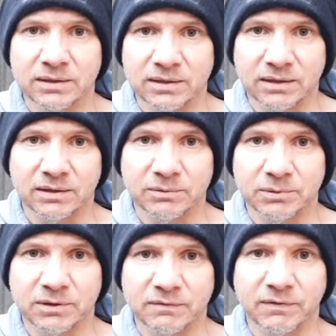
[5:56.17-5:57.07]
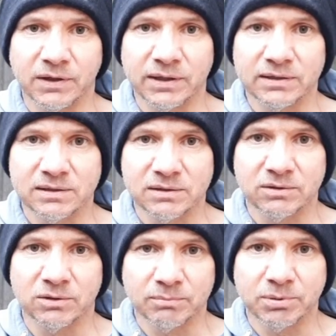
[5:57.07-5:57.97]
then I would advise
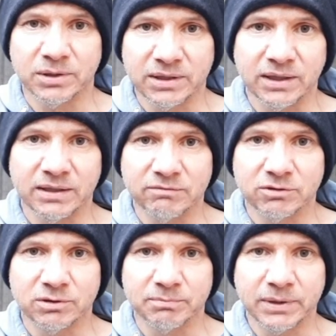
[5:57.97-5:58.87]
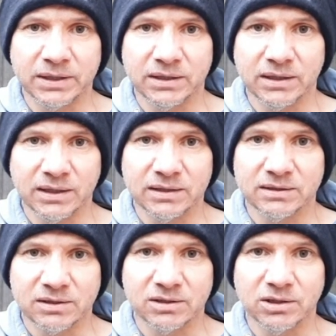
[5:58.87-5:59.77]
not putting any raw meat
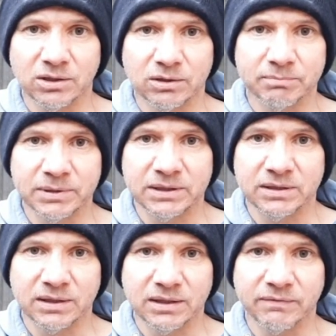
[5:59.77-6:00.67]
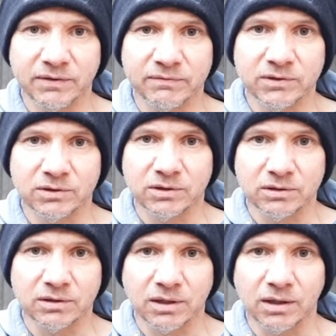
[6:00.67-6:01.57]
into your hot bin if you've not
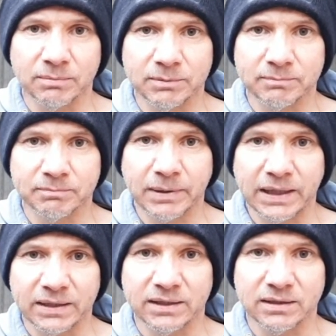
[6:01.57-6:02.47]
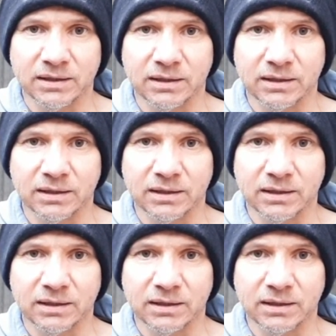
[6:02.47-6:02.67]
got the carbon bag in